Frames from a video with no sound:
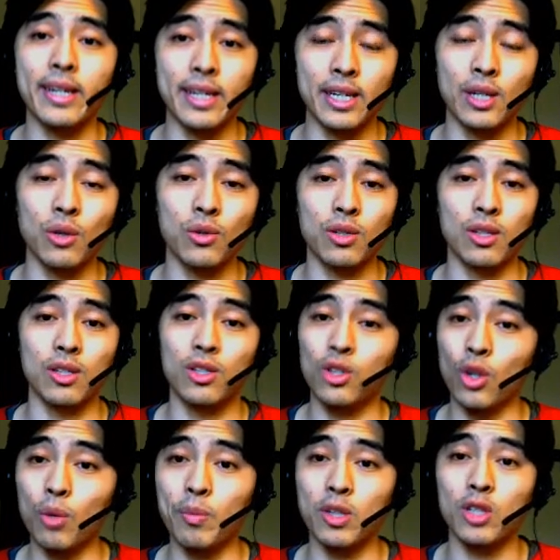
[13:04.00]
EOS is
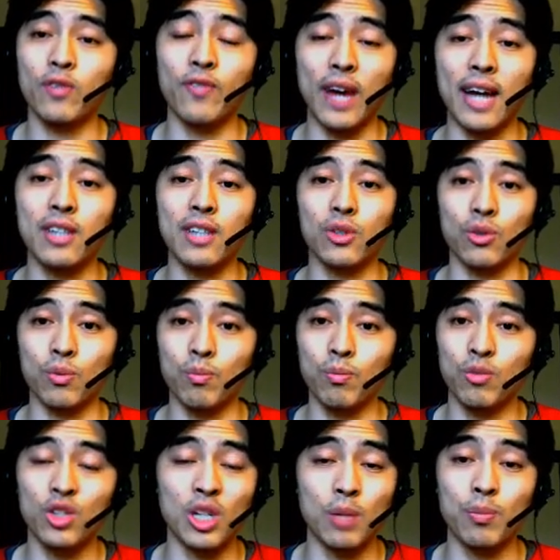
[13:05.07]
so much faster,
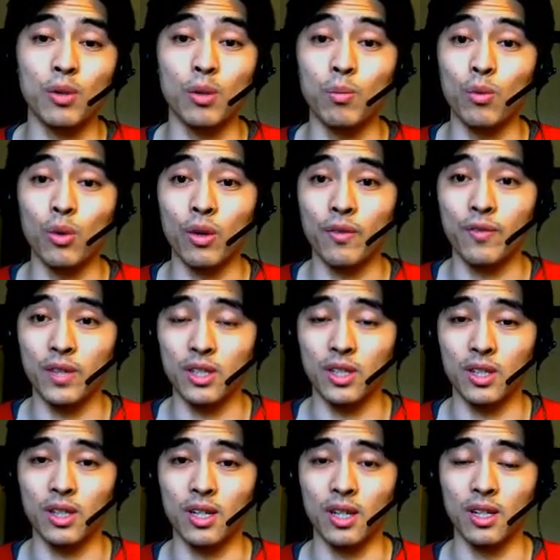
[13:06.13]
cheaper, and more
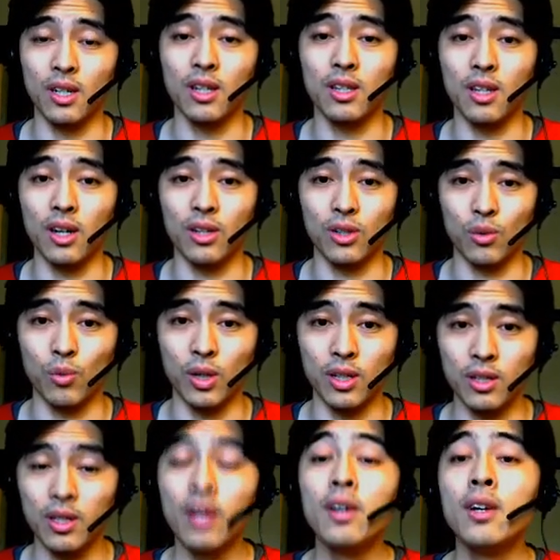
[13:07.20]
efficient than the other
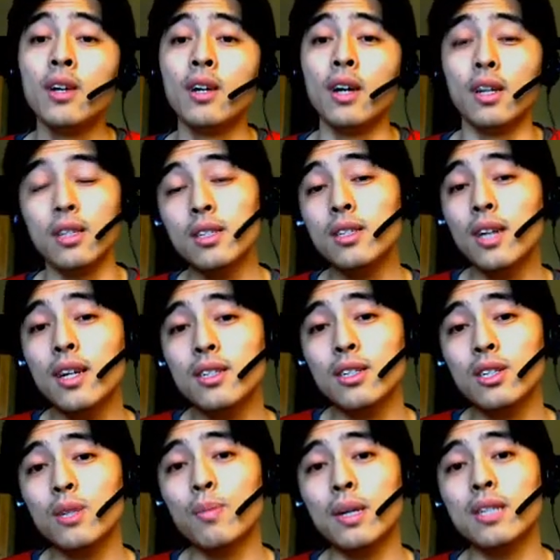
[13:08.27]
ones. And this ties
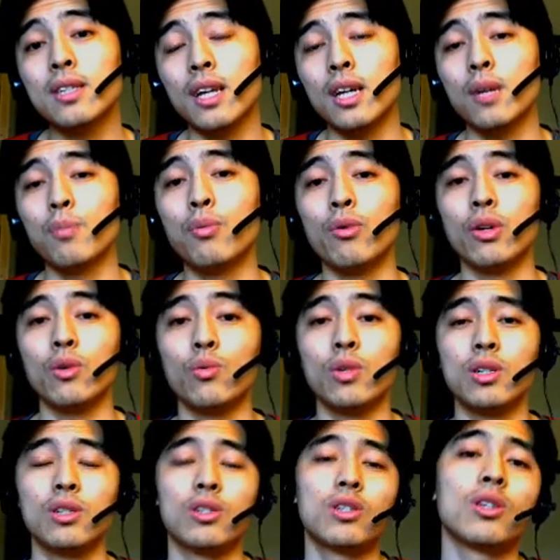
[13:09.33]
into my second point,
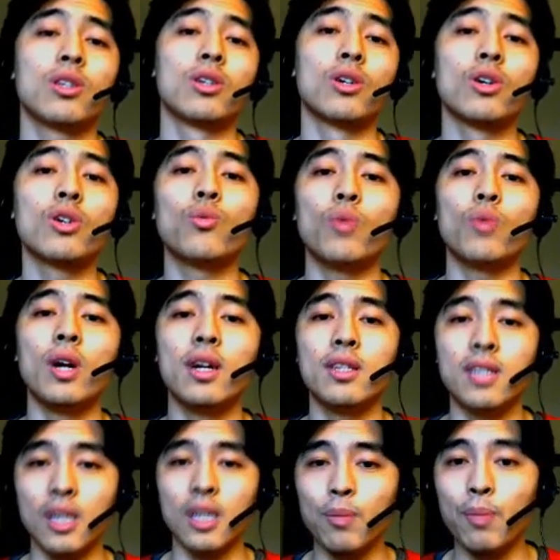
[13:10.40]
which is to learn what
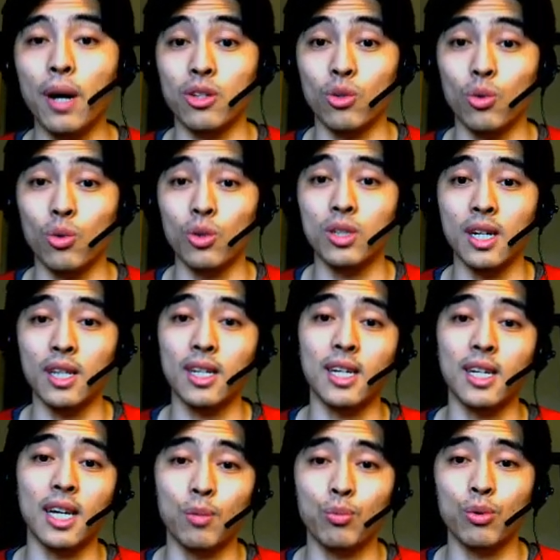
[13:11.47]
DPoS or
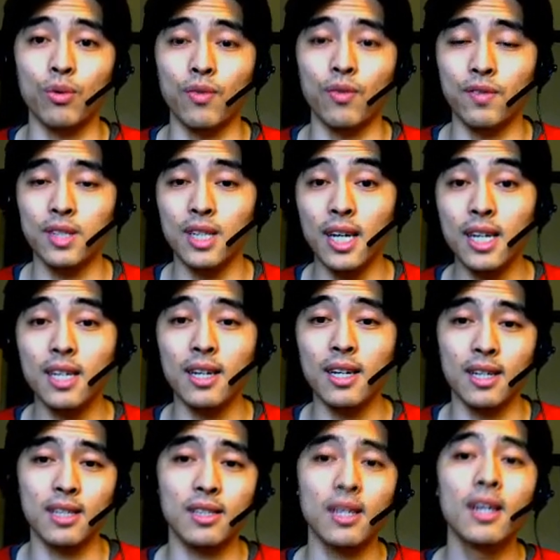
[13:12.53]
delegated proof of stake
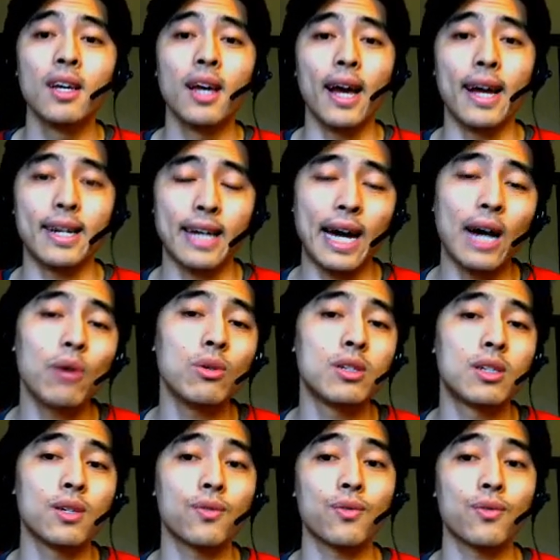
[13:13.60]
is and how
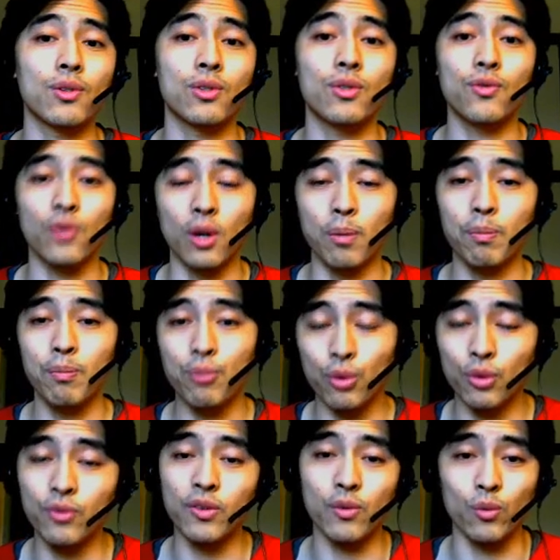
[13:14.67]
it differs from
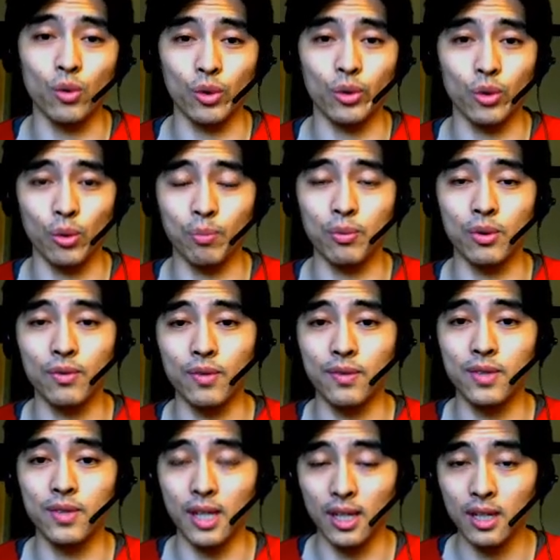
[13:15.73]
proof of work or proof
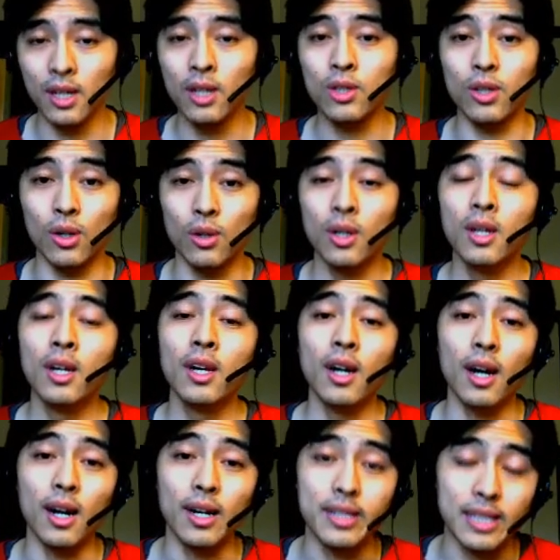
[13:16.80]
of stake. So
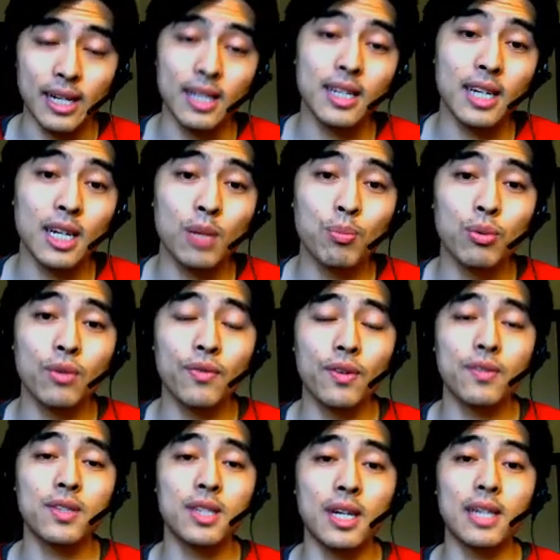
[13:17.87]
uh, delegated proof
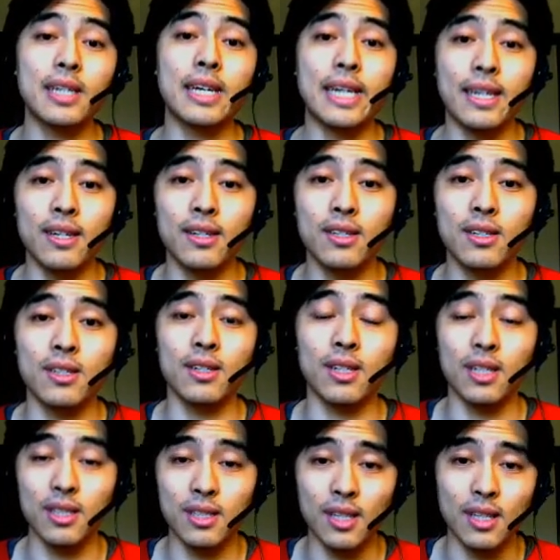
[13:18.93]
of stake is the
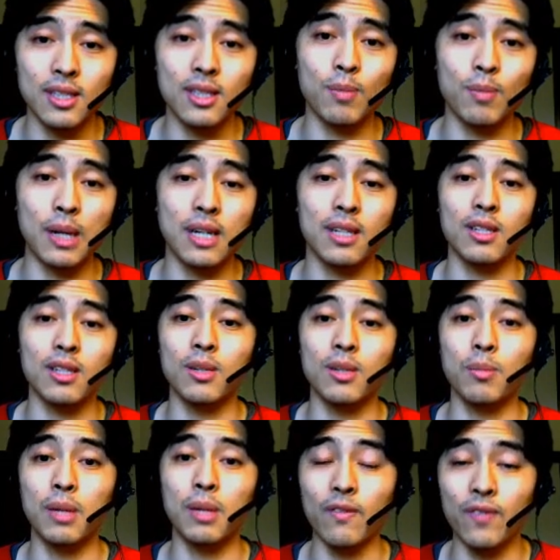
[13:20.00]
consensus
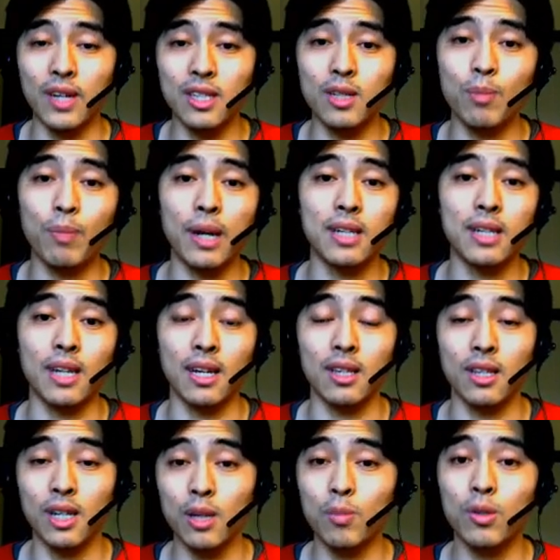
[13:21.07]
mechanism invented by
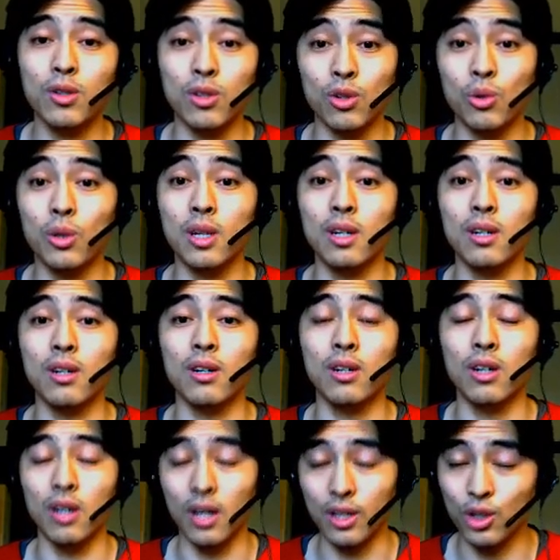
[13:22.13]
Dan Larimer, the created,
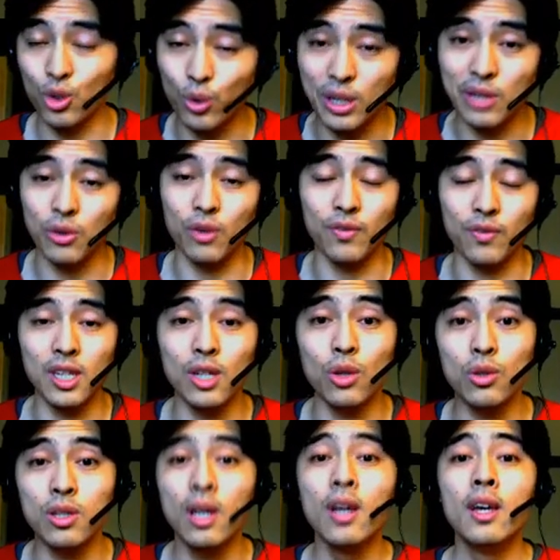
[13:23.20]
uh, creator of
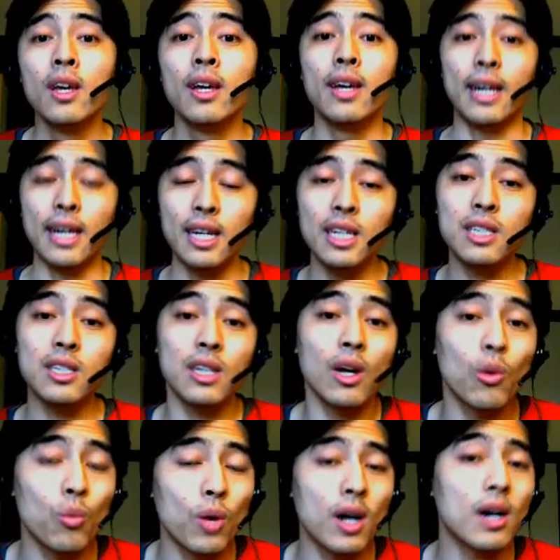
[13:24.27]
EOS. It is
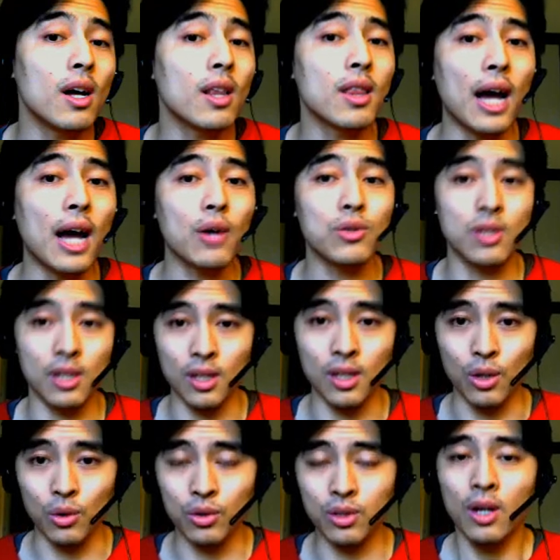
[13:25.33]
what allows
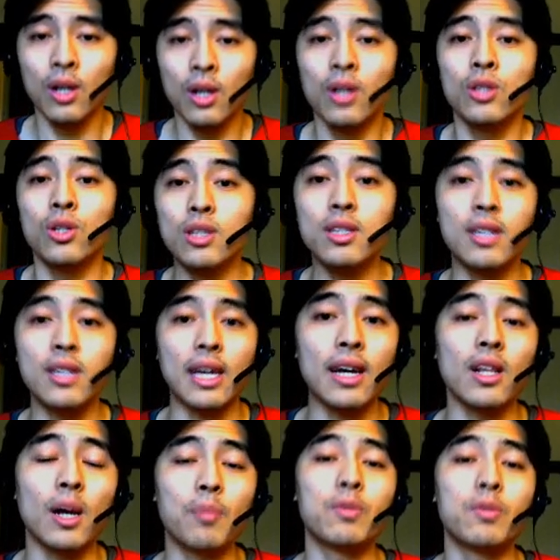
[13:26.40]
EOS to
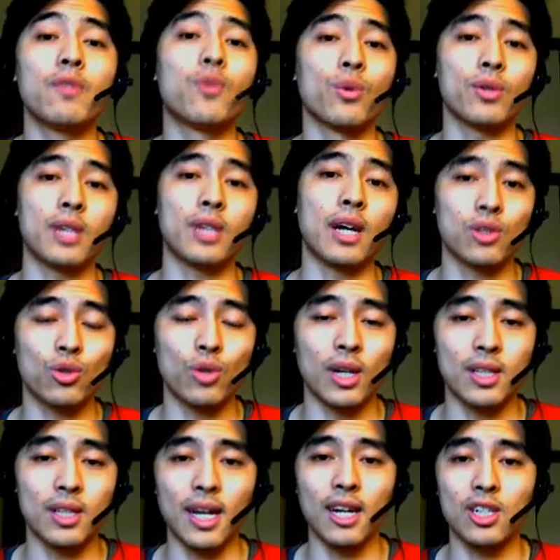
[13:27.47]
scale up to 4,000
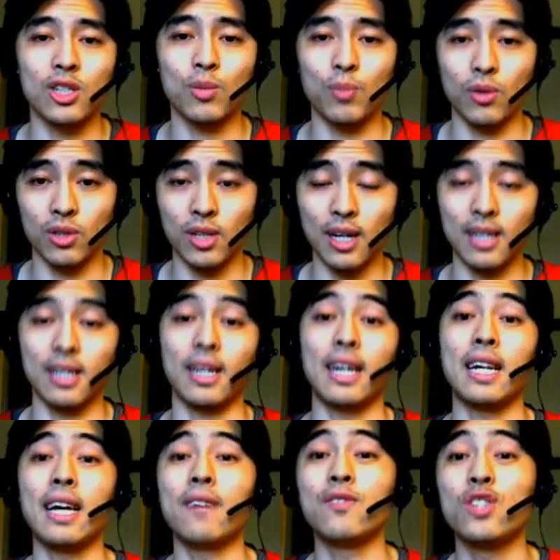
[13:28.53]
transactions per second
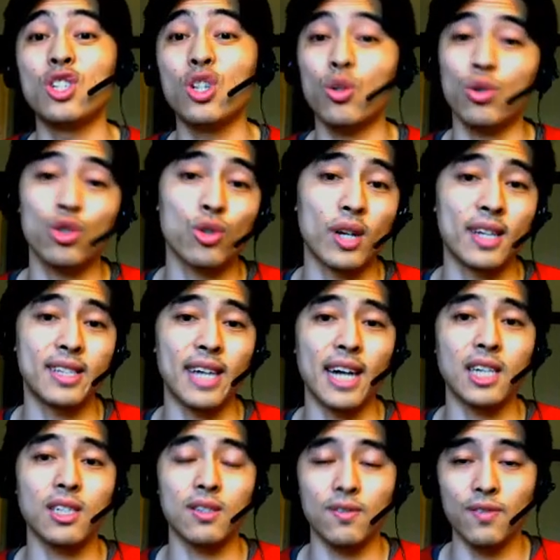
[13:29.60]
and have zero
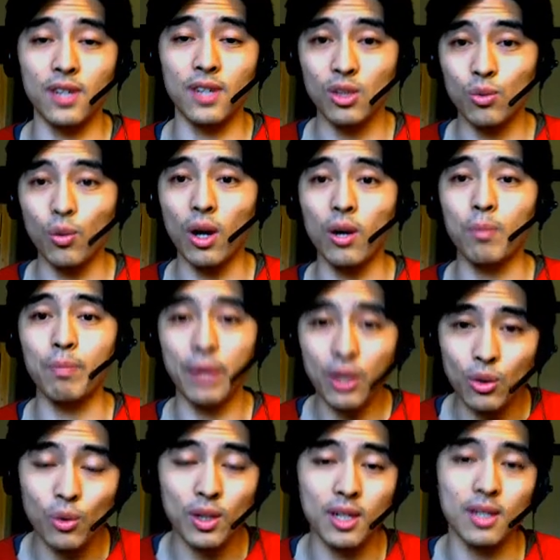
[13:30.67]
transaction fees while
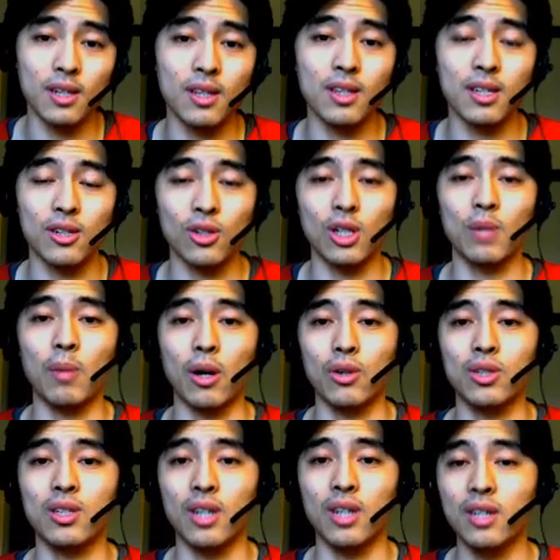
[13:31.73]
Bitcoin and Ethereum are
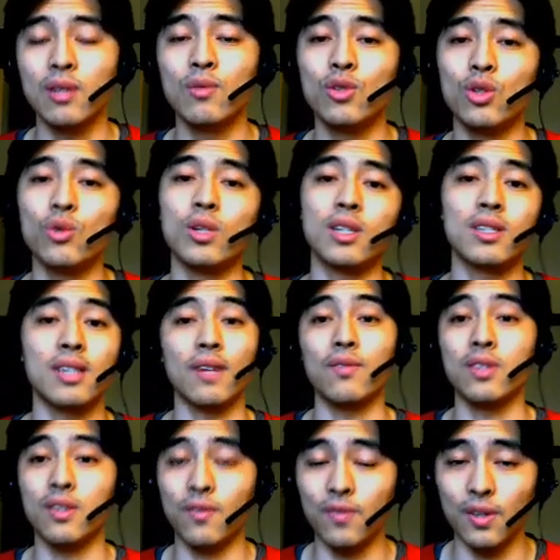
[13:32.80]
stuck doing
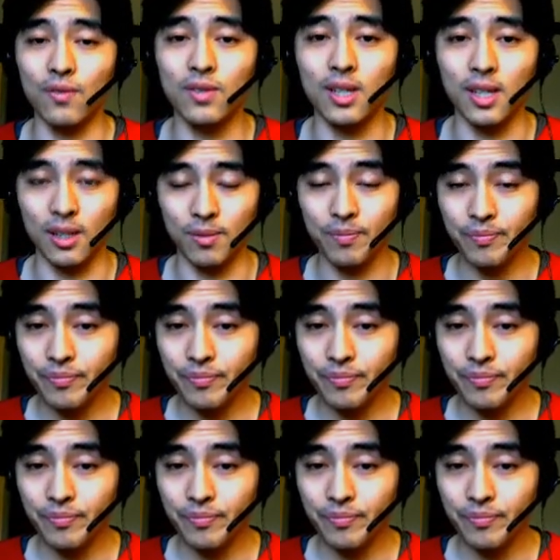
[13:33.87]
7 to 15.